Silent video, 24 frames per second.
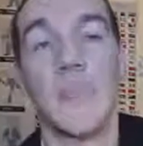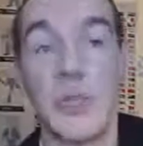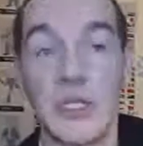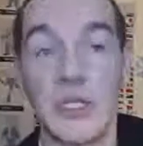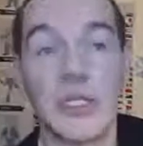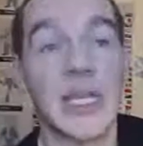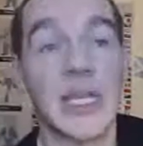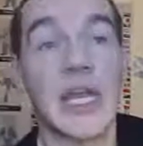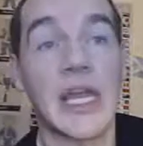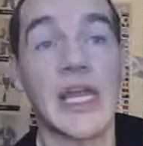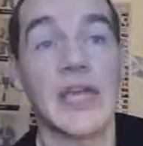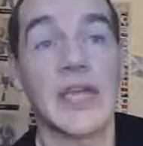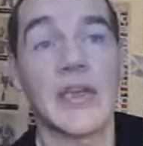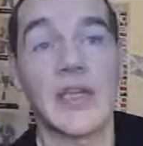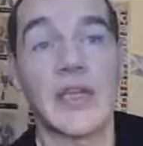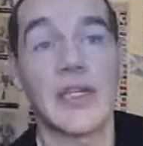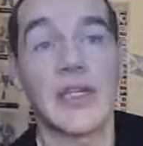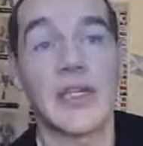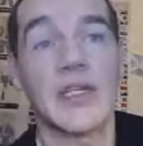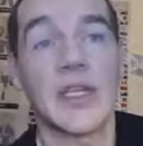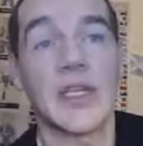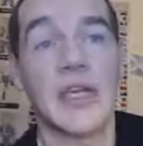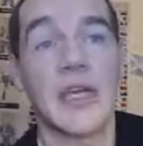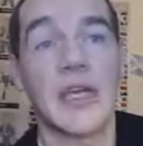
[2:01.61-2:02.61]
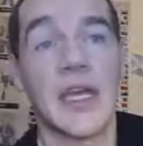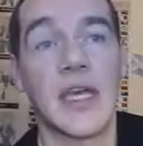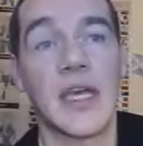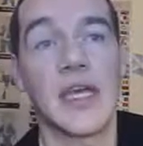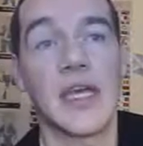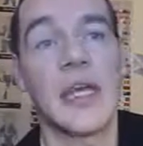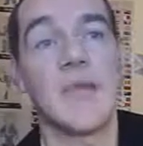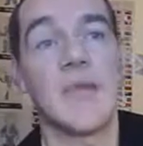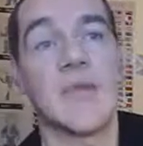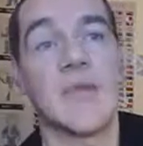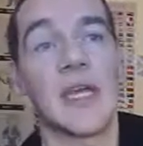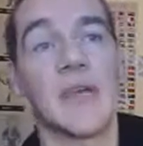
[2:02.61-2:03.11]
But it's great. It's a,
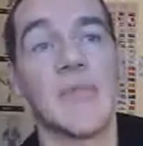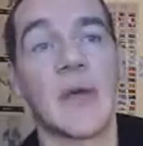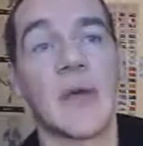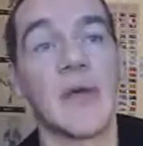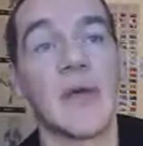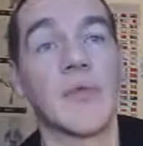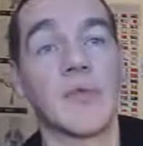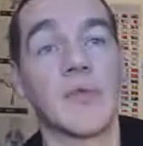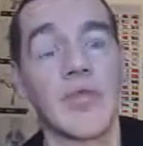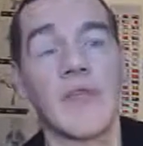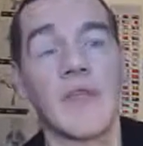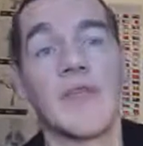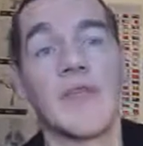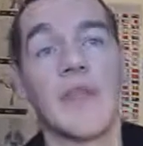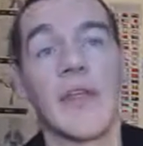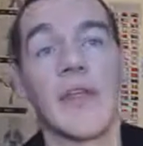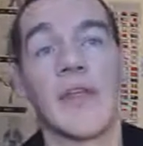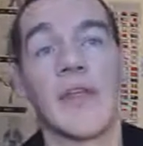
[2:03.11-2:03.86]
a great game. I would